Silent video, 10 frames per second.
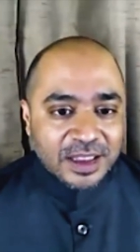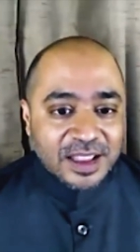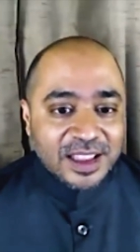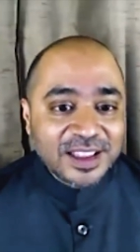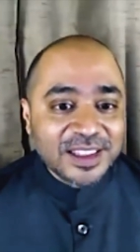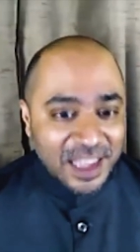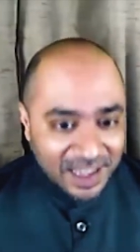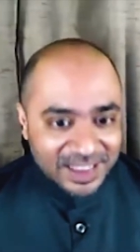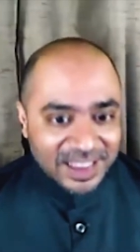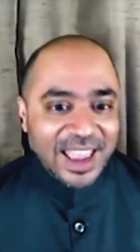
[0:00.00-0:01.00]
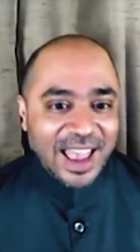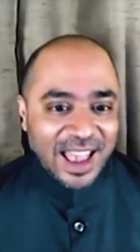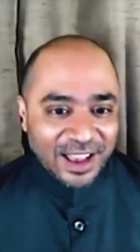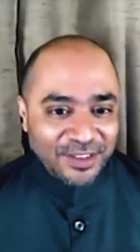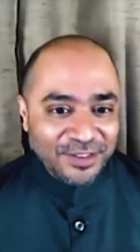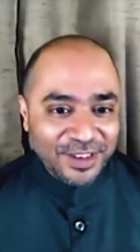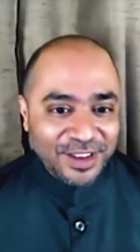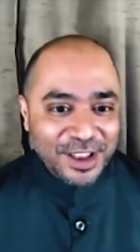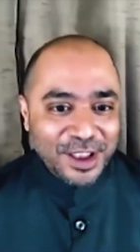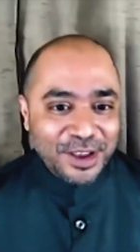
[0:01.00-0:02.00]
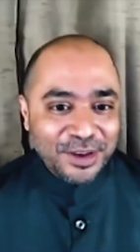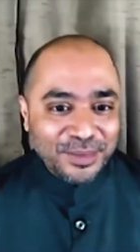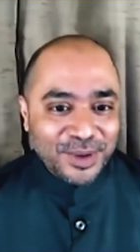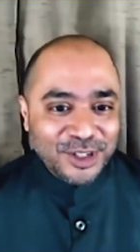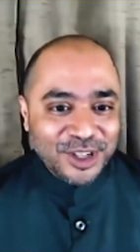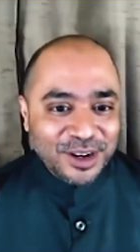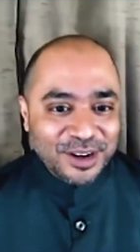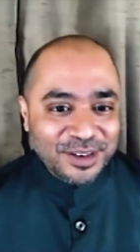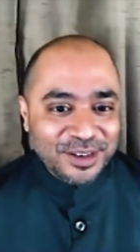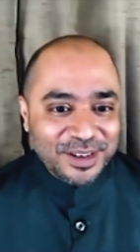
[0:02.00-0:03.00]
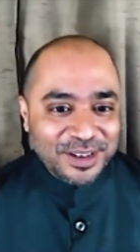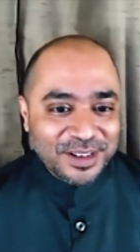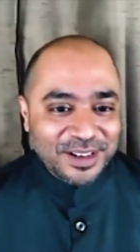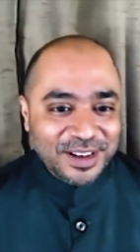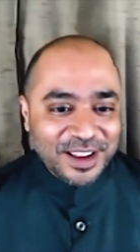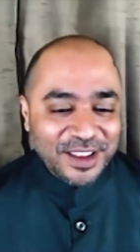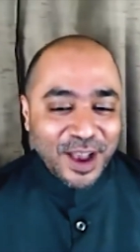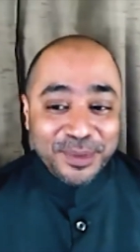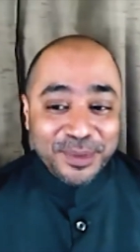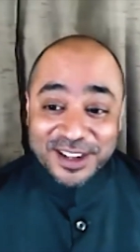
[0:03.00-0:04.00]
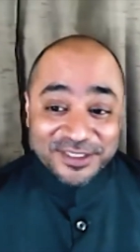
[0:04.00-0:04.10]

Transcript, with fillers: that they think they have, which can evaporate